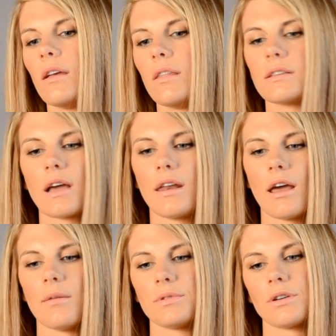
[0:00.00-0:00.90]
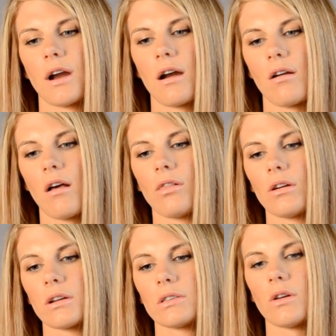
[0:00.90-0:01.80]
this kind of helps your hair not
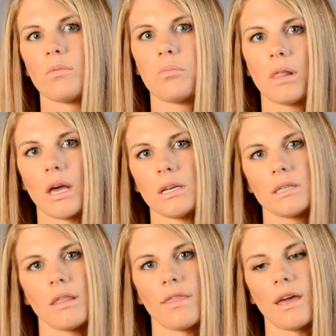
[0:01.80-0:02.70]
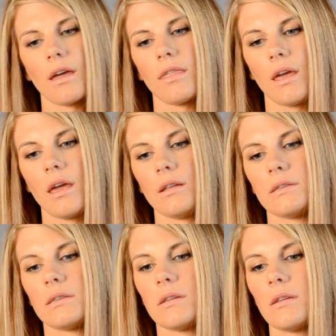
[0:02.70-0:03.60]
look so blunt and thick at the
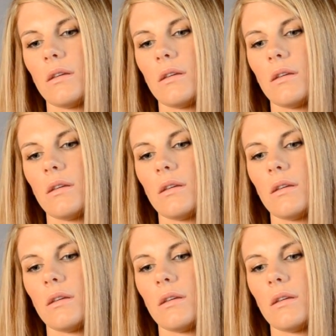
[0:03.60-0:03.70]
ends.